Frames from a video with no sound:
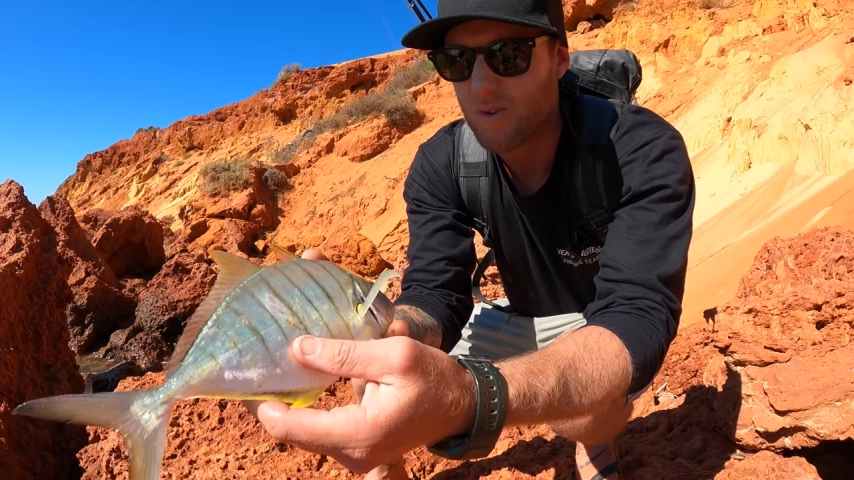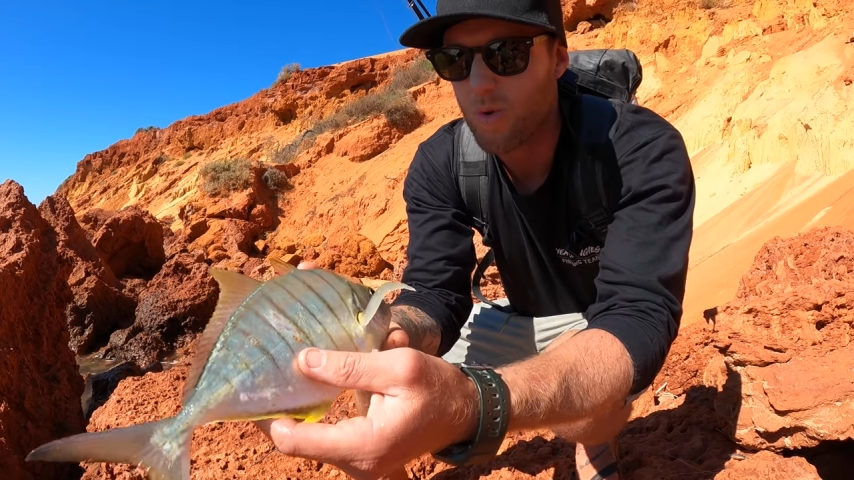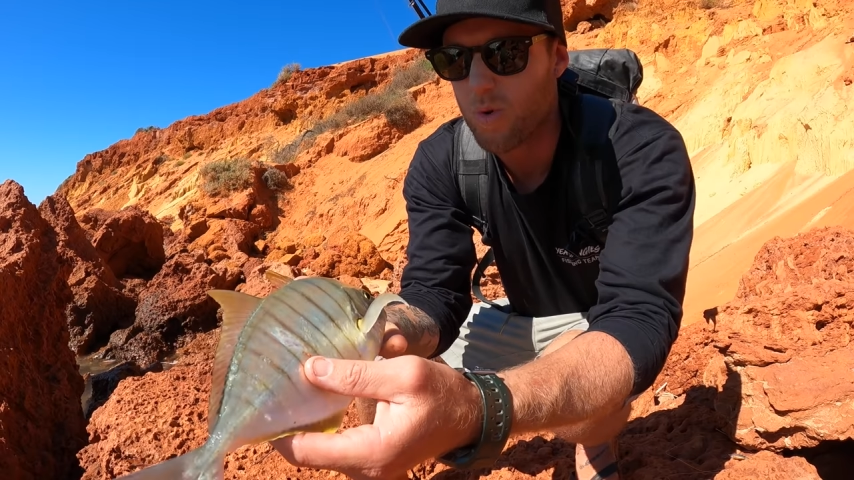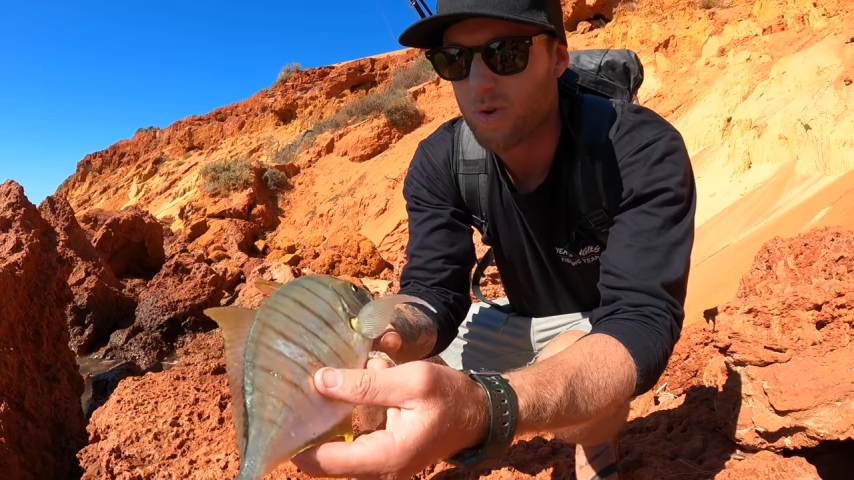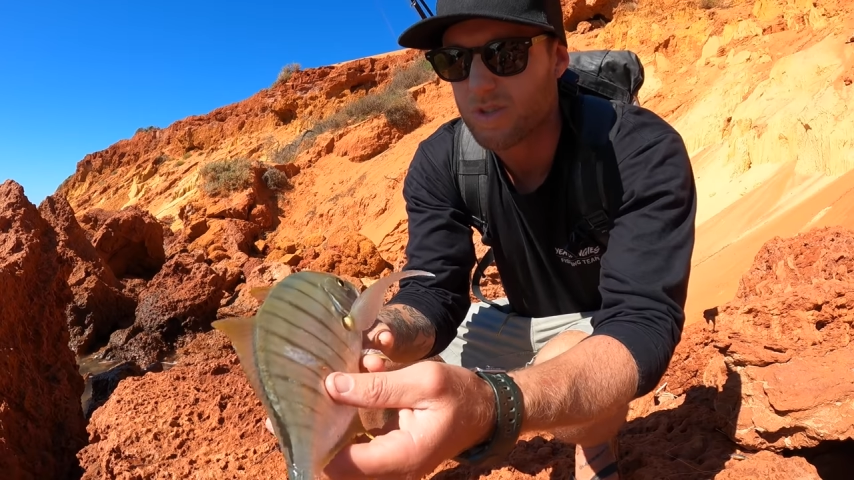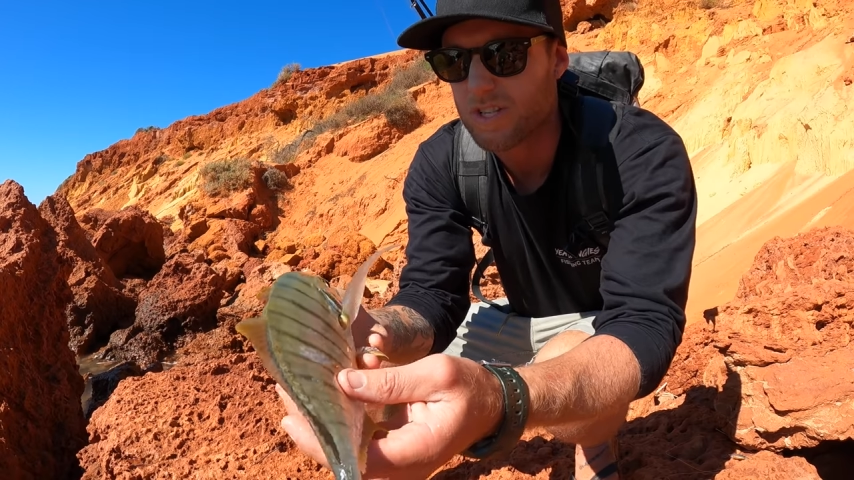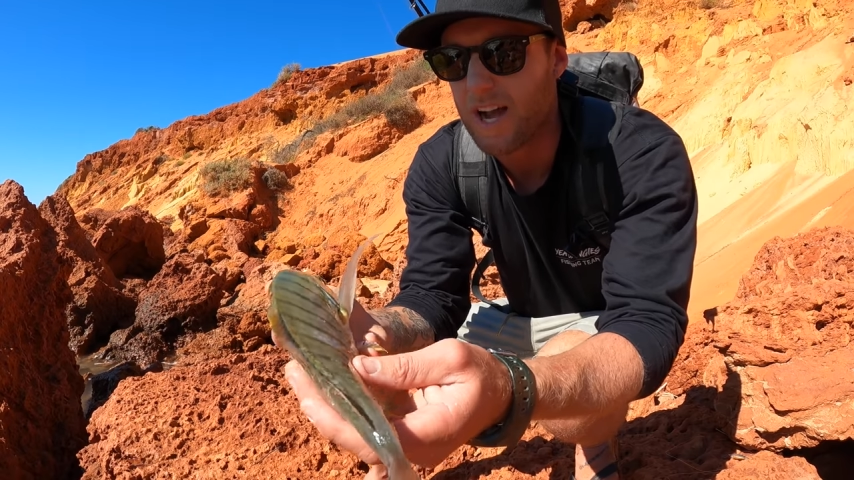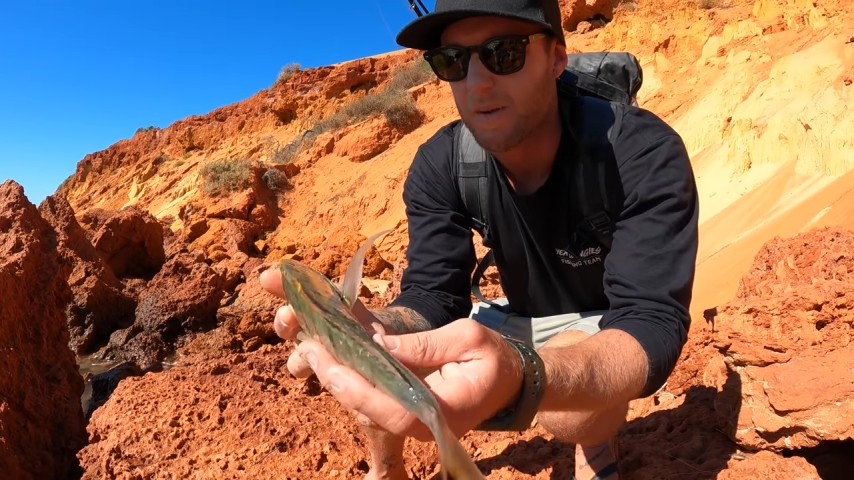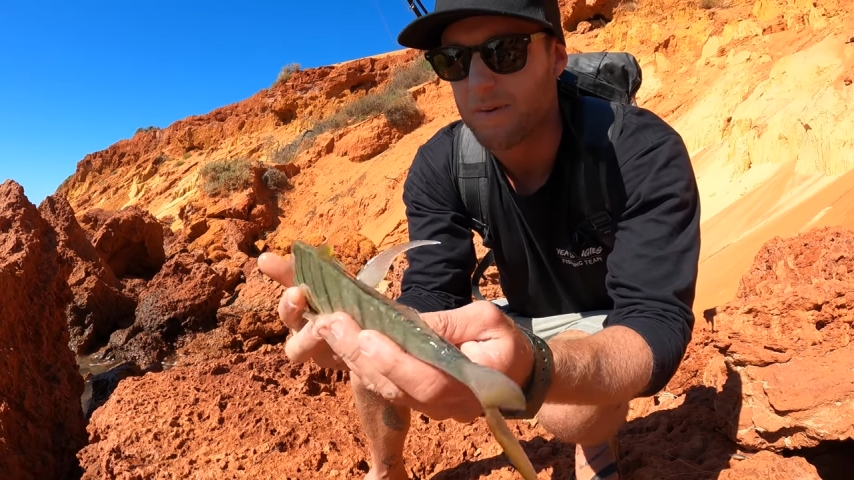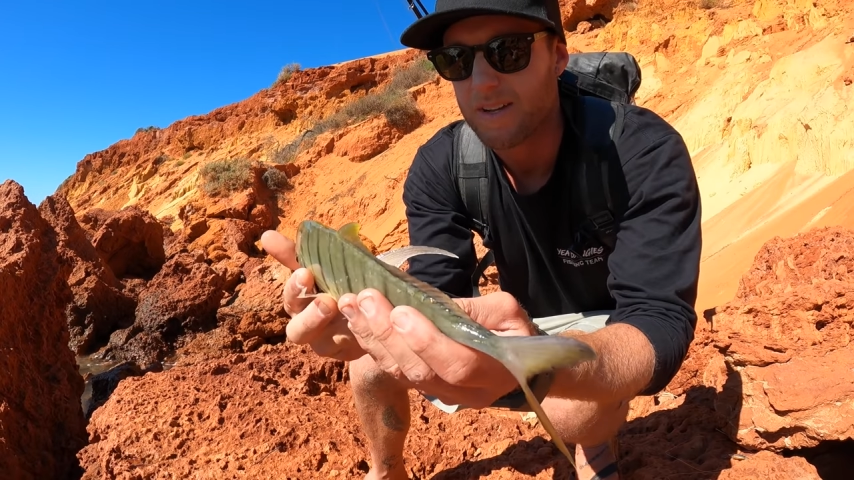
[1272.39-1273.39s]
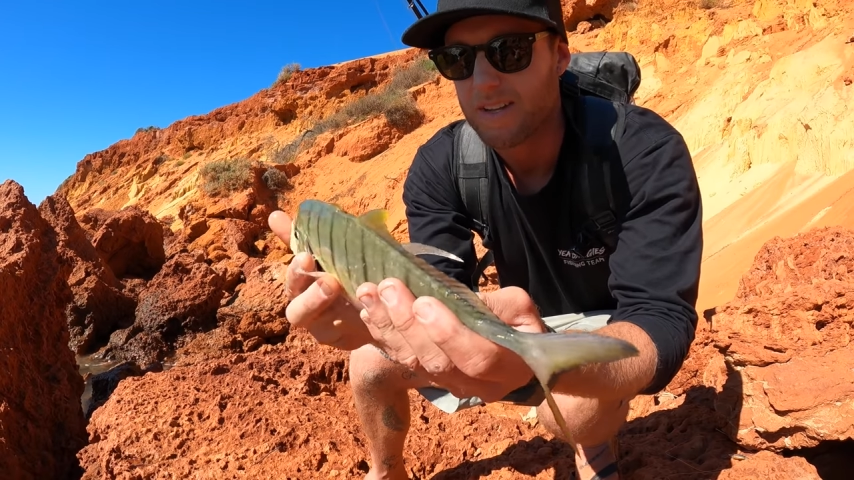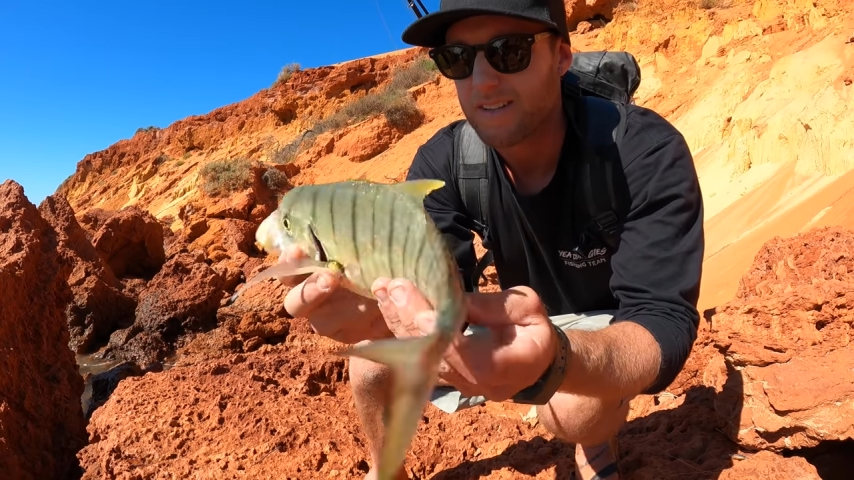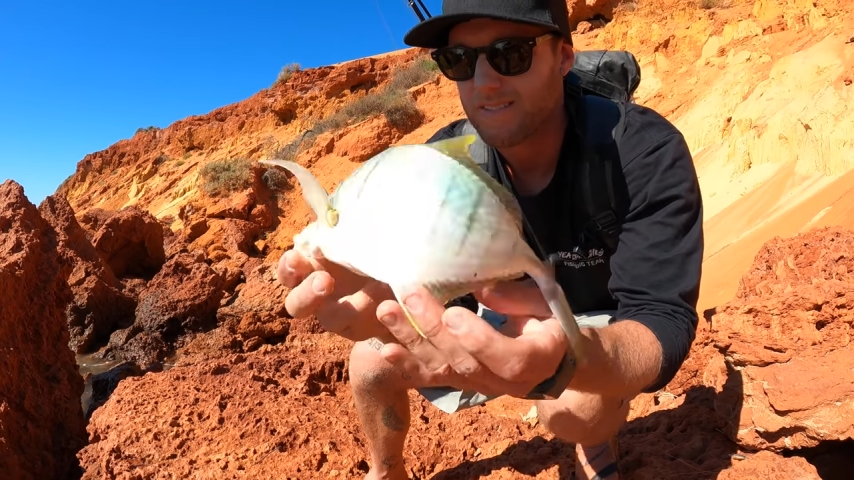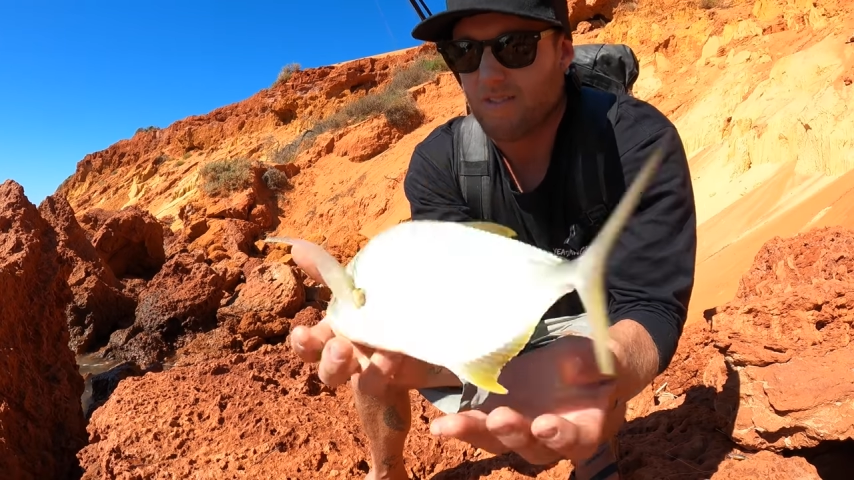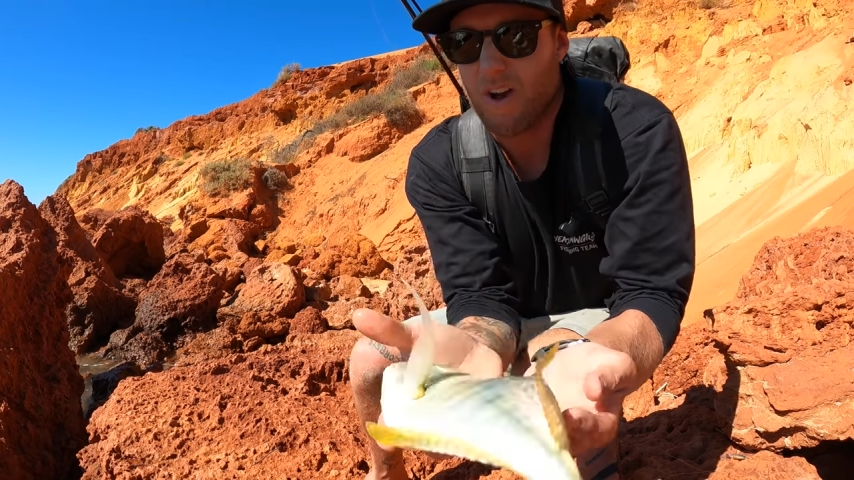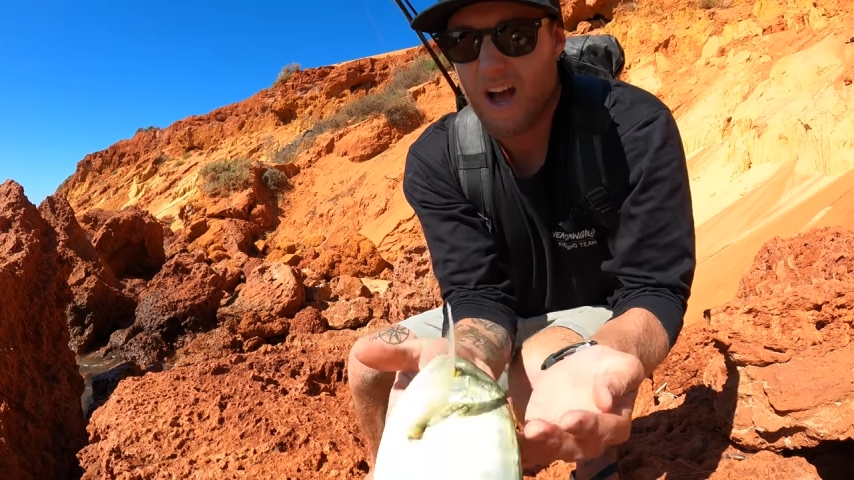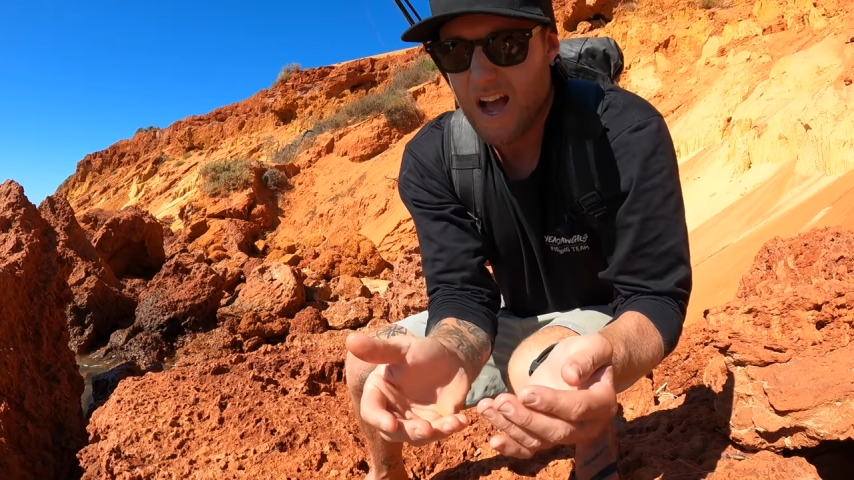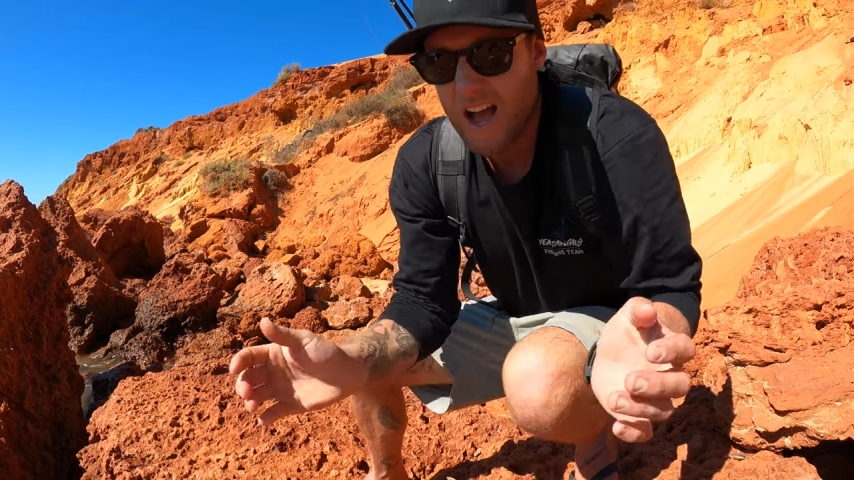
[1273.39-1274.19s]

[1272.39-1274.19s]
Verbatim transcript: ooh, sharp. Oh,